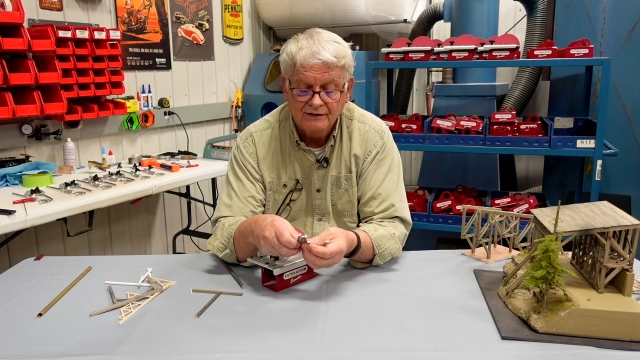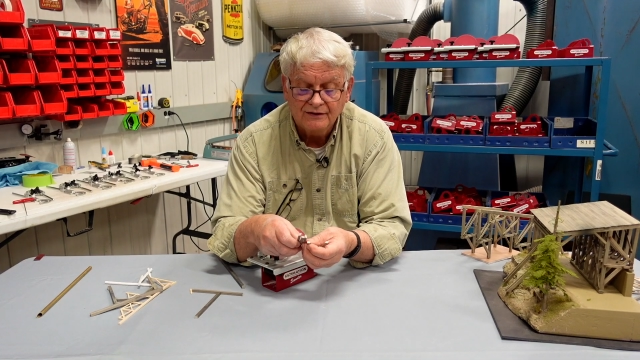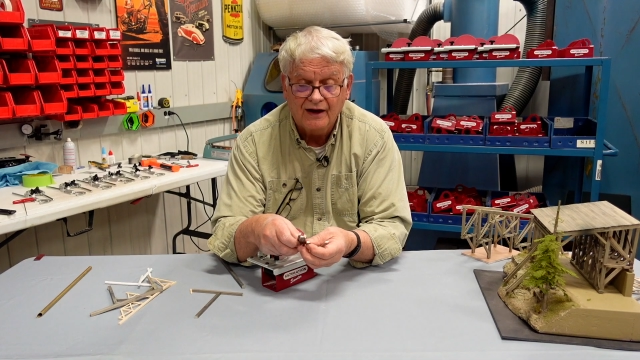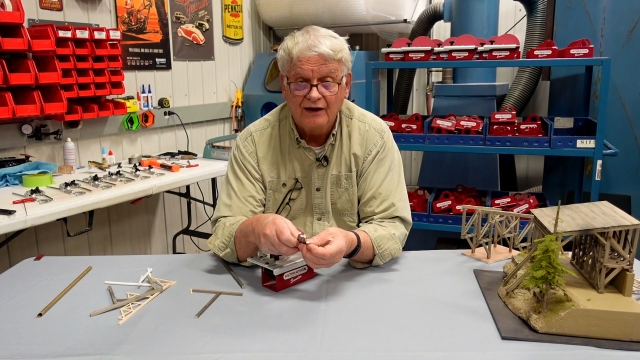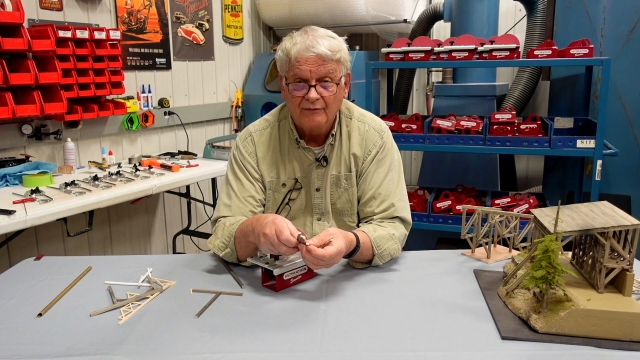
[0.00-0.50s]

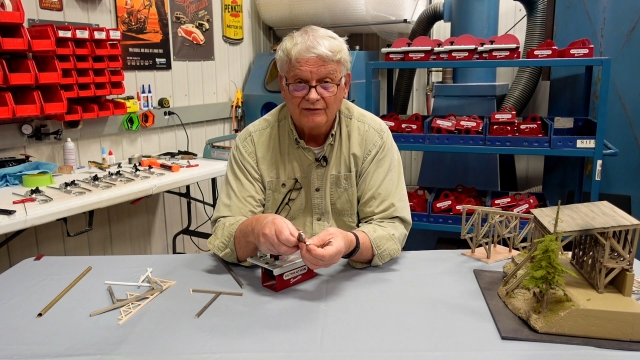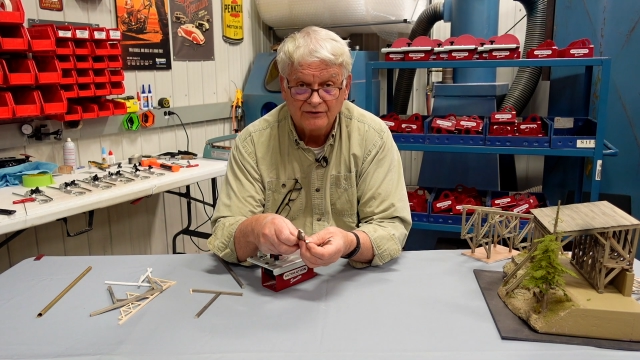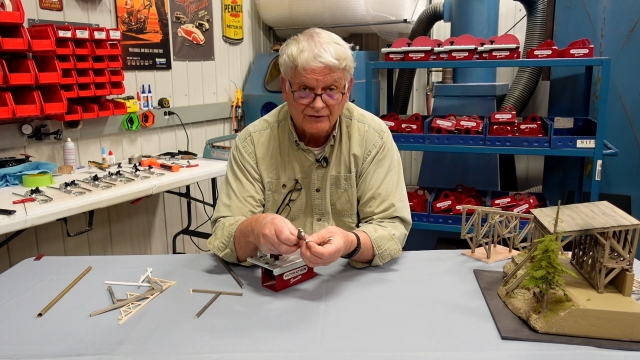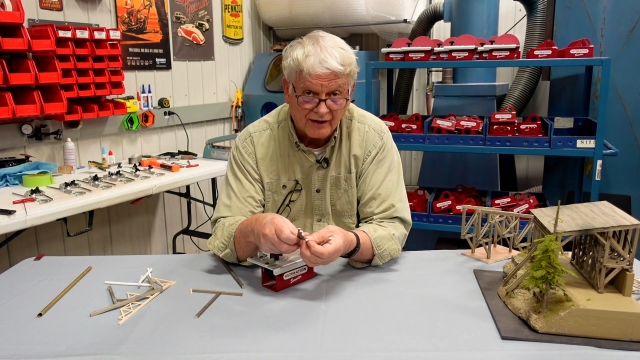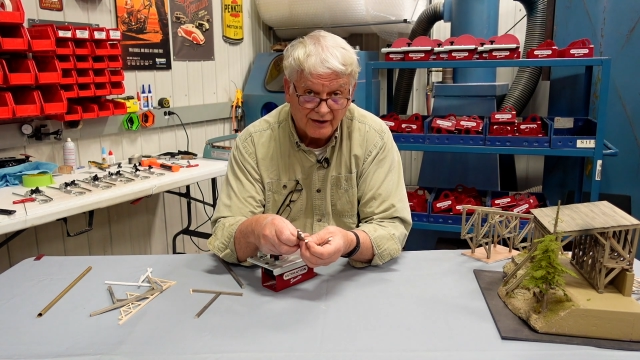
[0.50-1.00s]
time
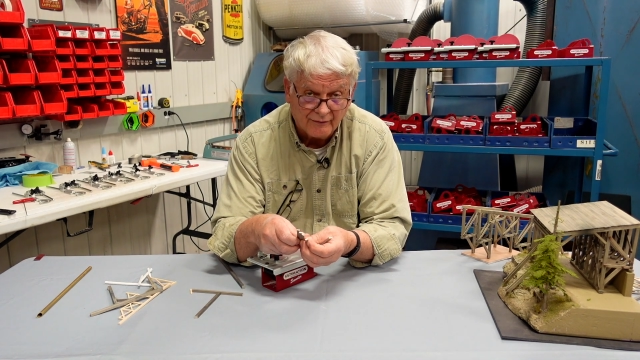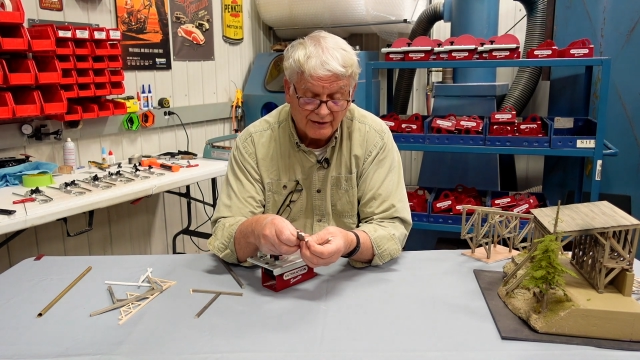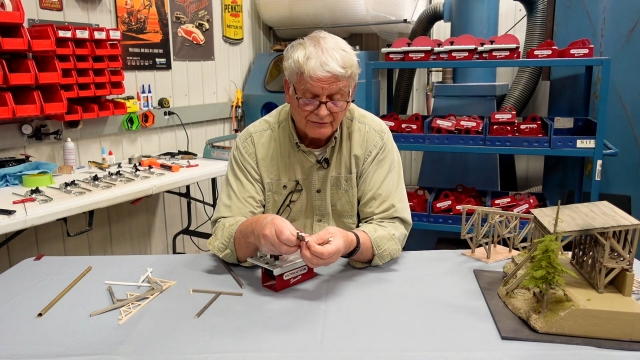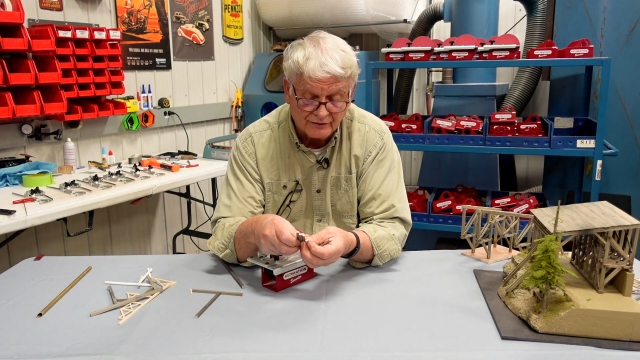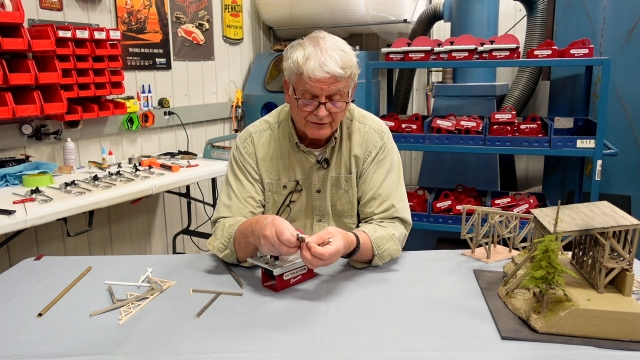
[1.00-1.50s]
after time
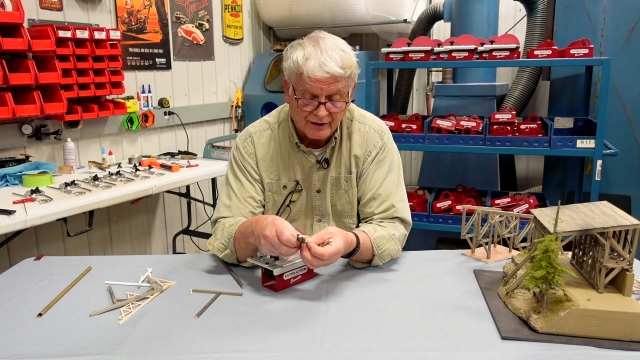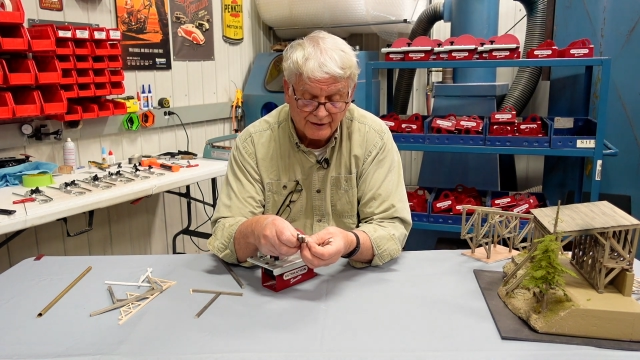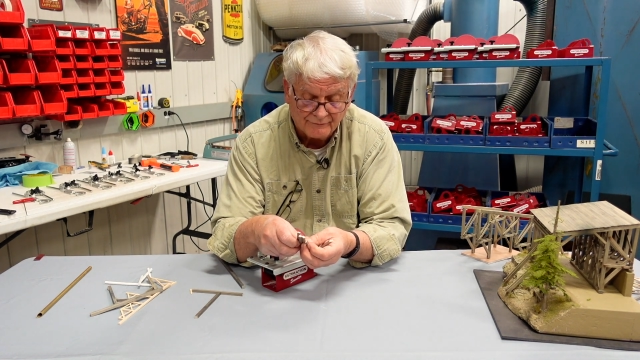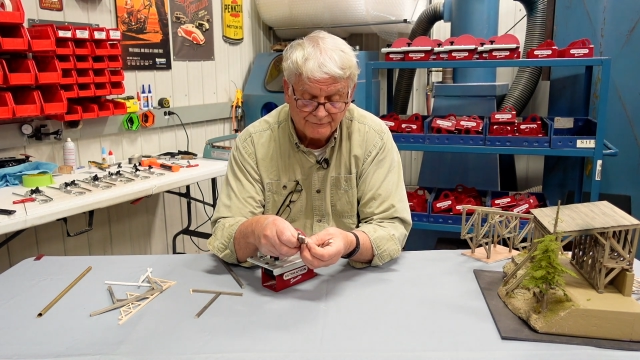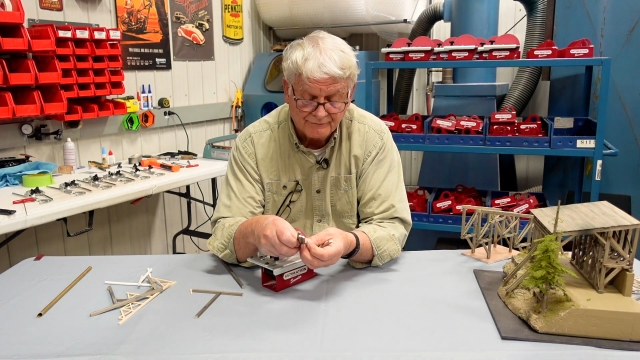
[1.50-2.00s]
after time.